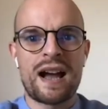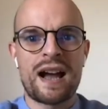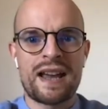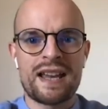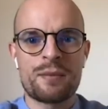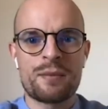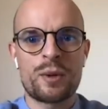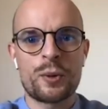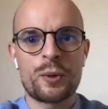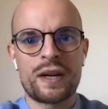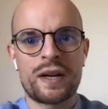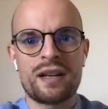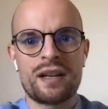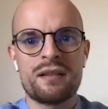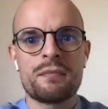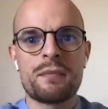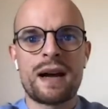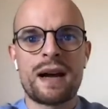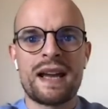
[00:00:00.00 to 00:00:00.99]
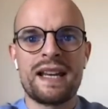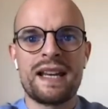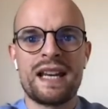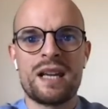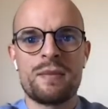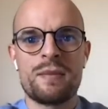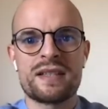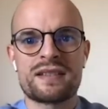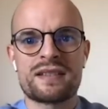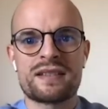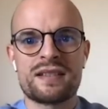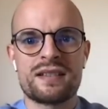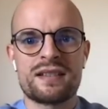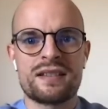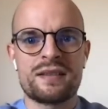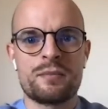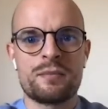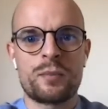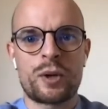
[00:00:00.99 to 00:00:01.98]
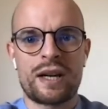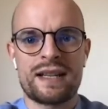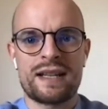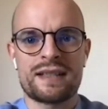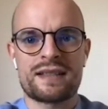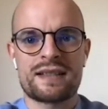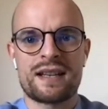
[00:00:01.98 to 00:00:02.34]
Hi everyone, my name is Bryce.